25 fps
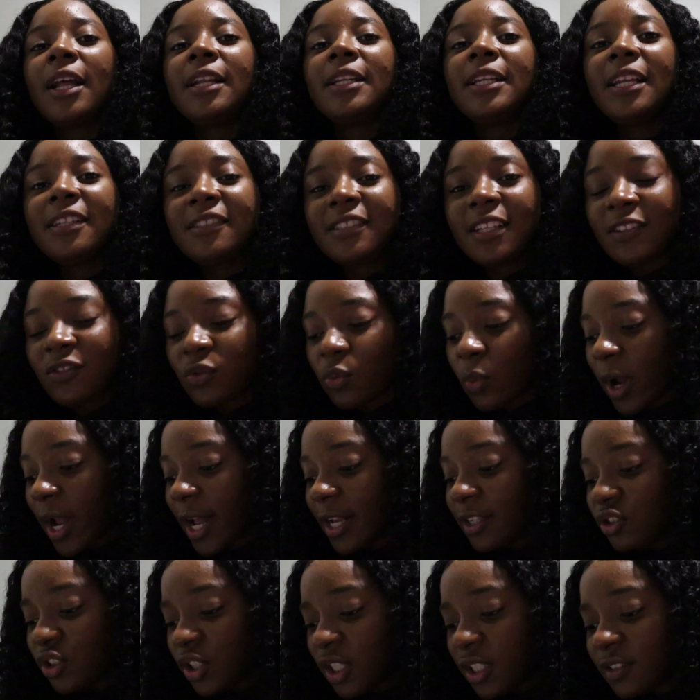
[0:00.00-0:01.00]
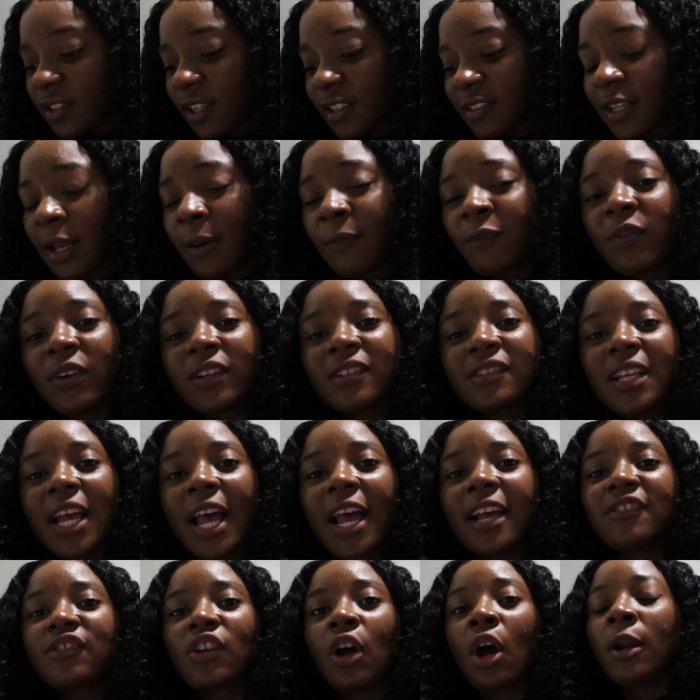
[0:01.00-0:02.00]
This is why Jesus
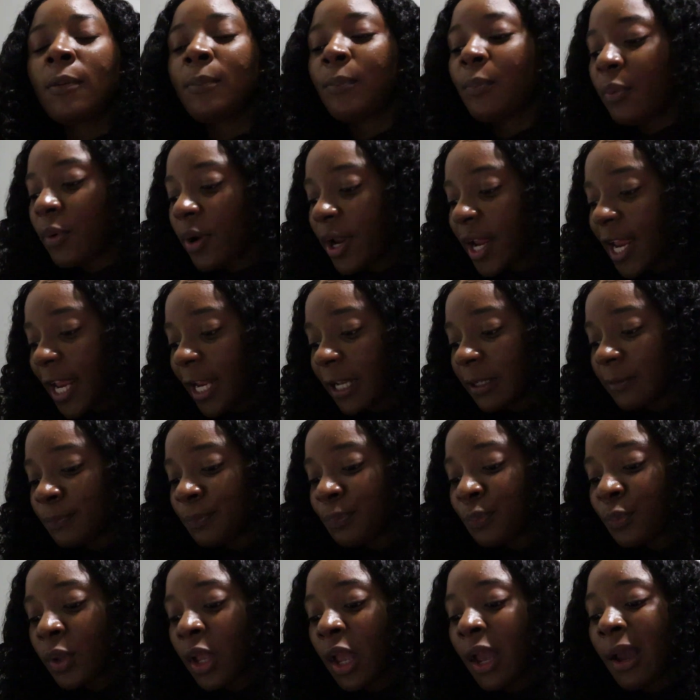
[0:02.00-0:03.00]
emphasized on praying.